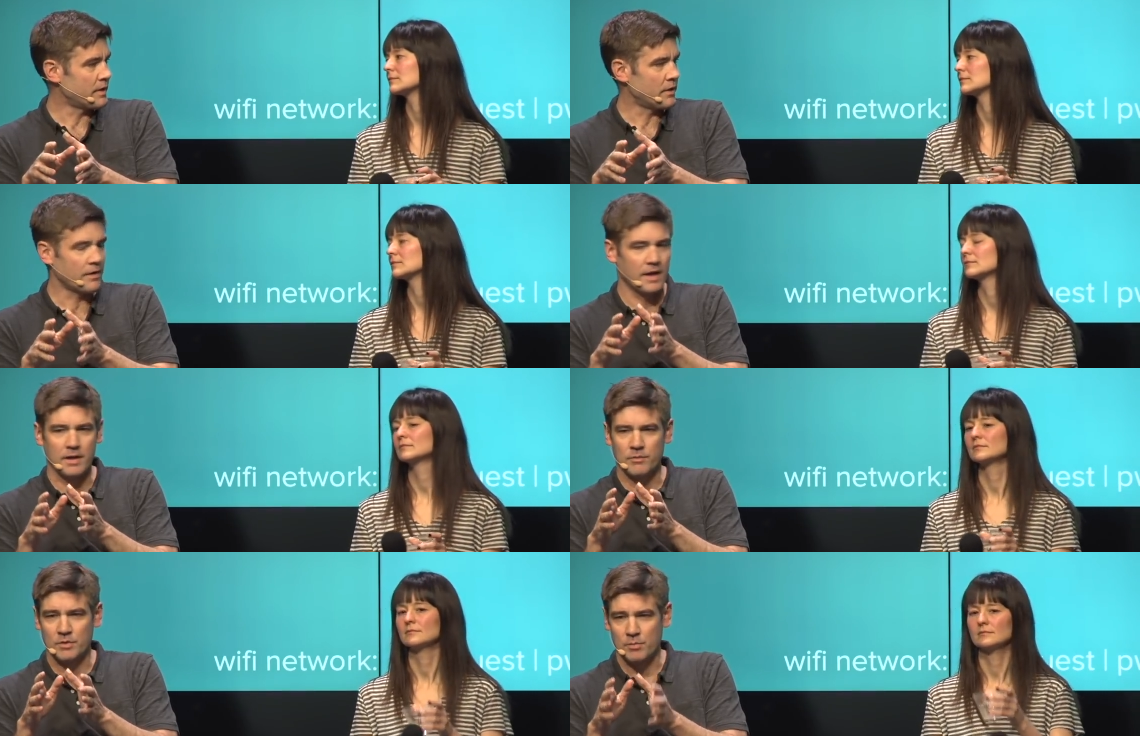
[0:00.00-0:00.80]
Speaker 1: video
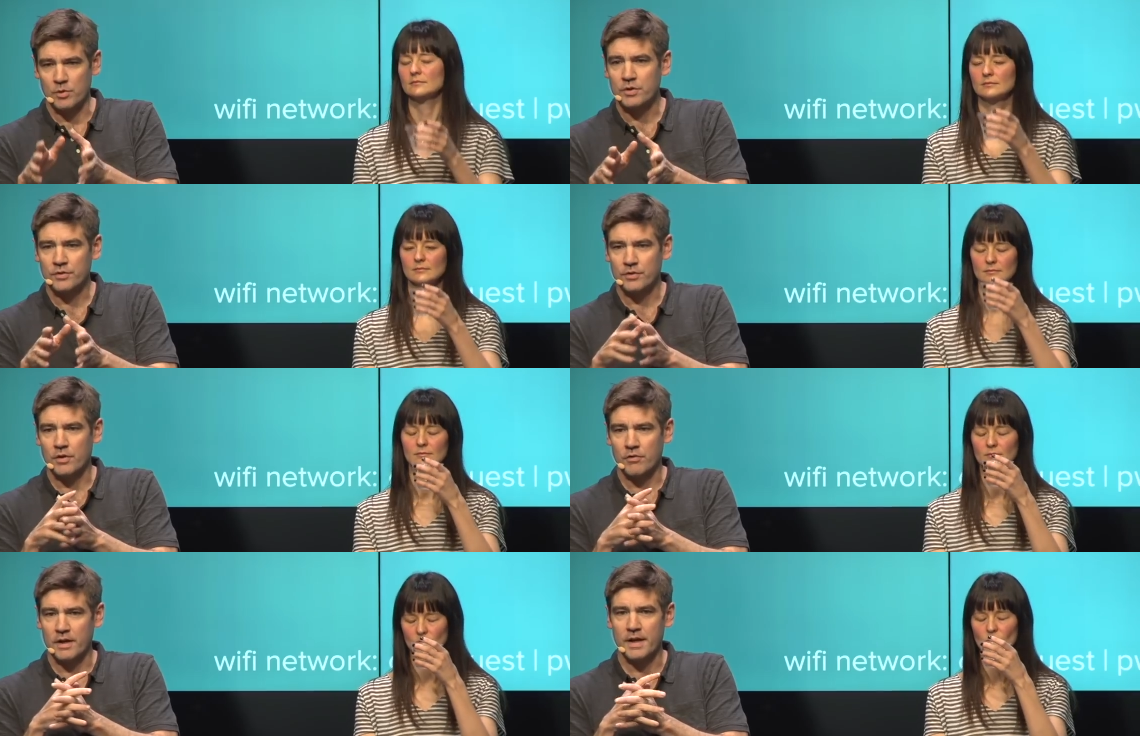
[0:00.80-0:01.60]
games and books
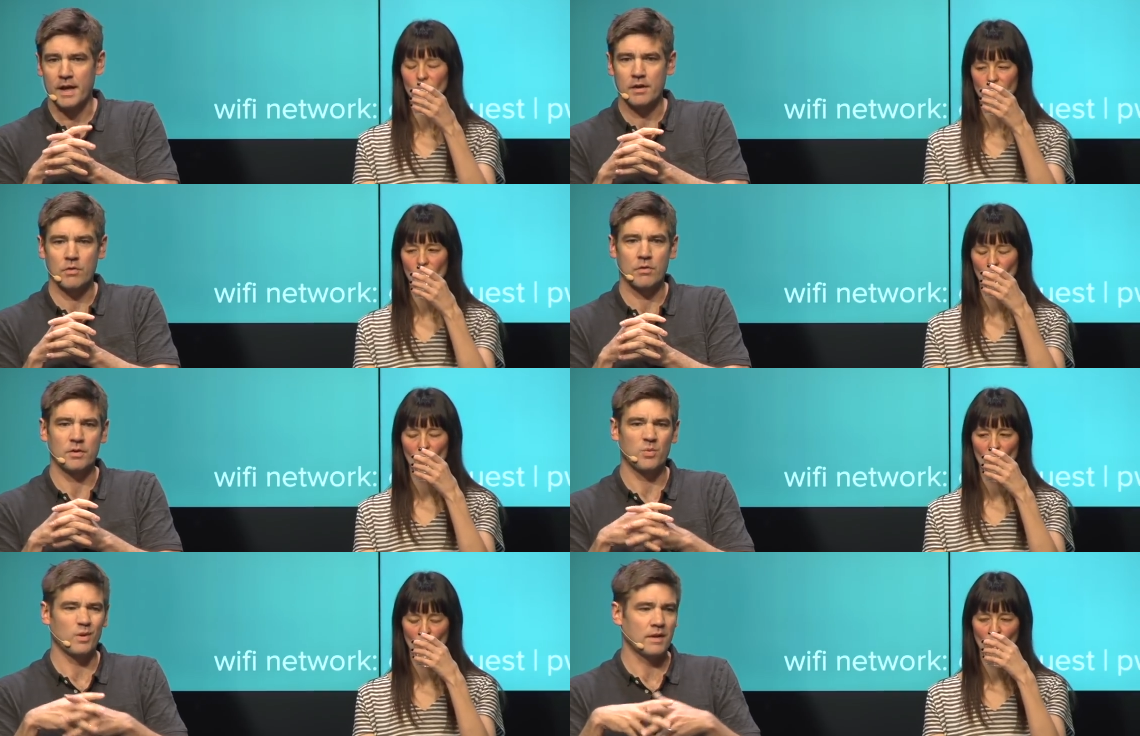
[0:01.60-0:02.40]
are great
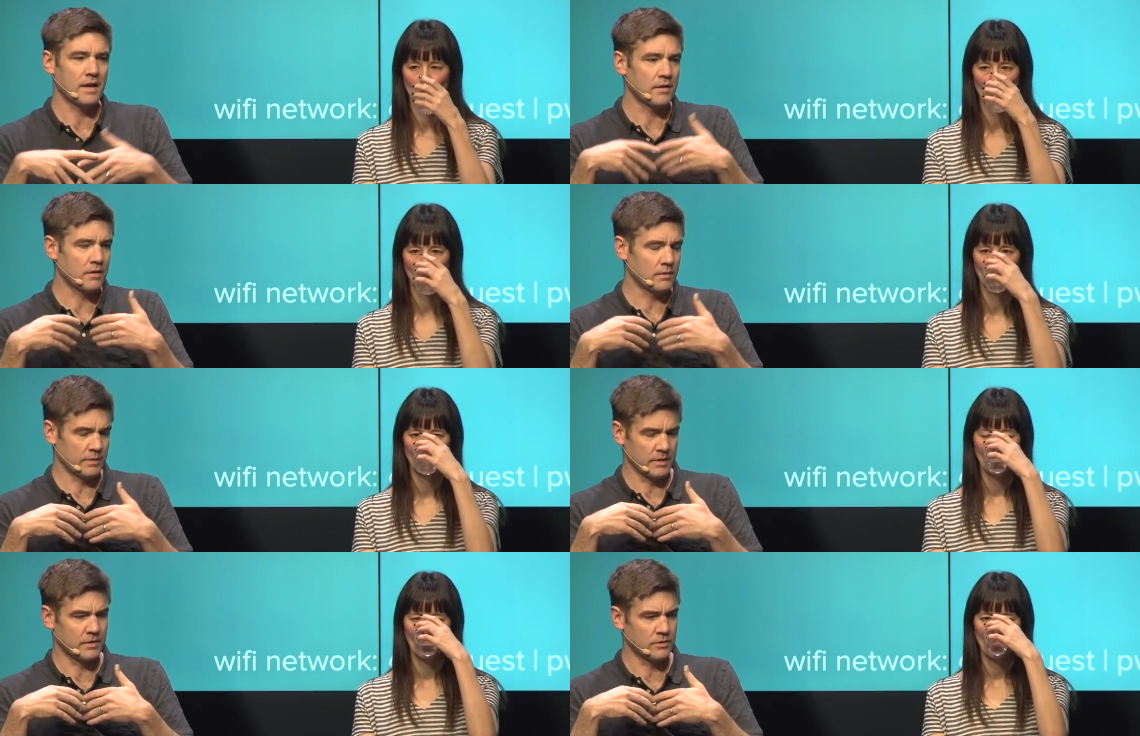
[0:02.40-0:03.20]
categories where a lot of the,
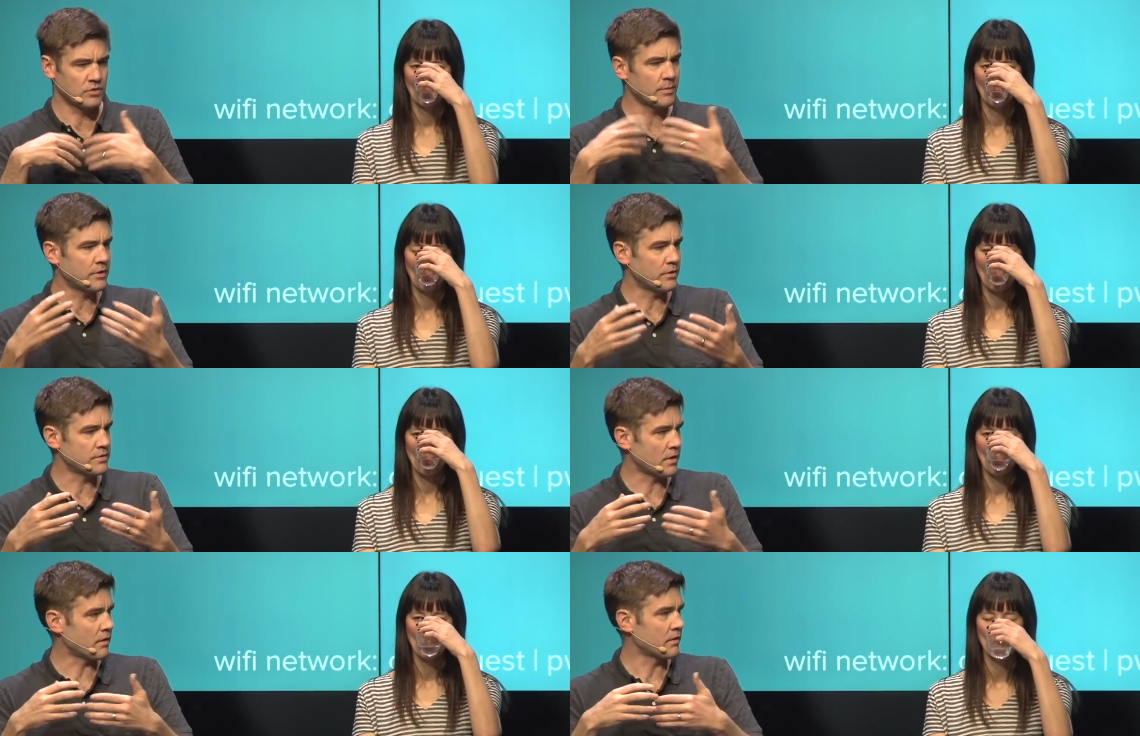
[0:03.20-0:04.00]
the
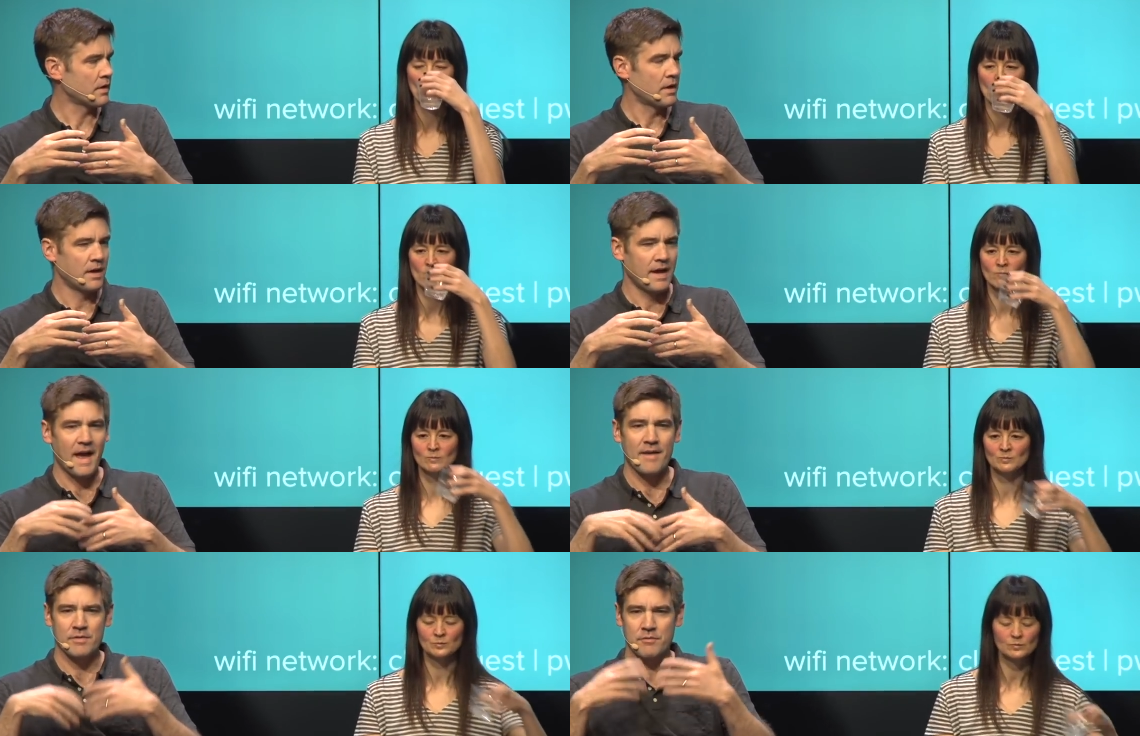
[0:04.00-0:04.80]
contributors are
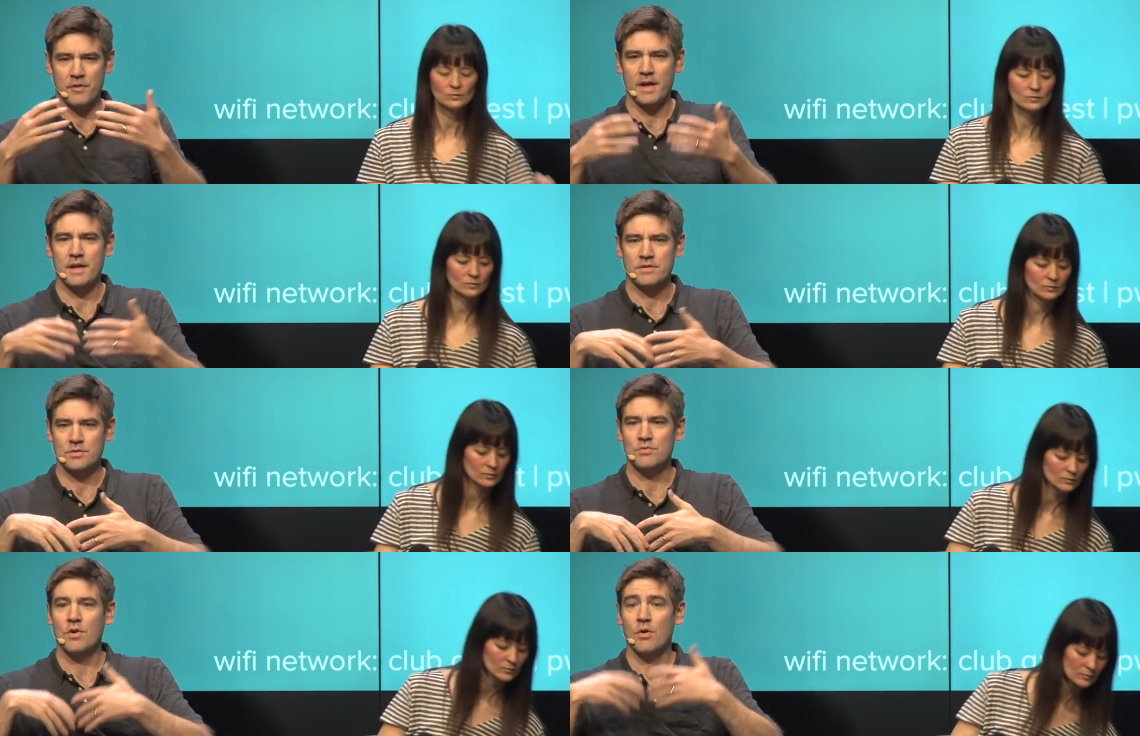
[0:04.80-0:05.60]
avid
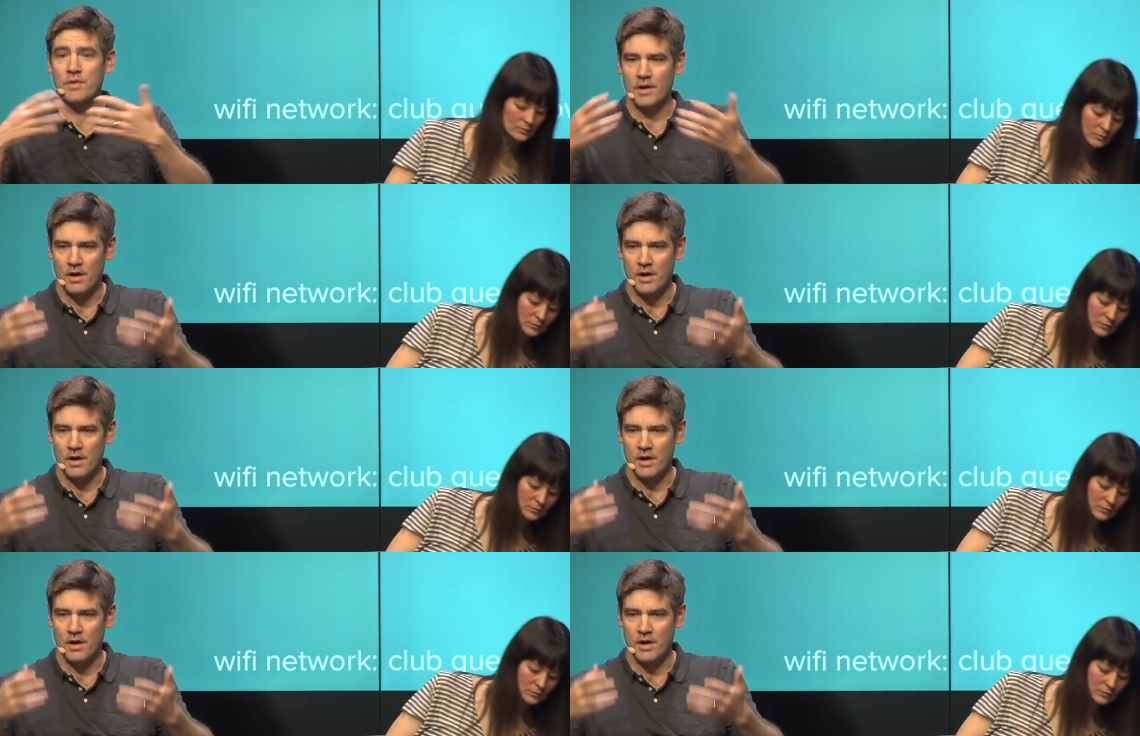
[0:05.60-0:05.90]
fans who know the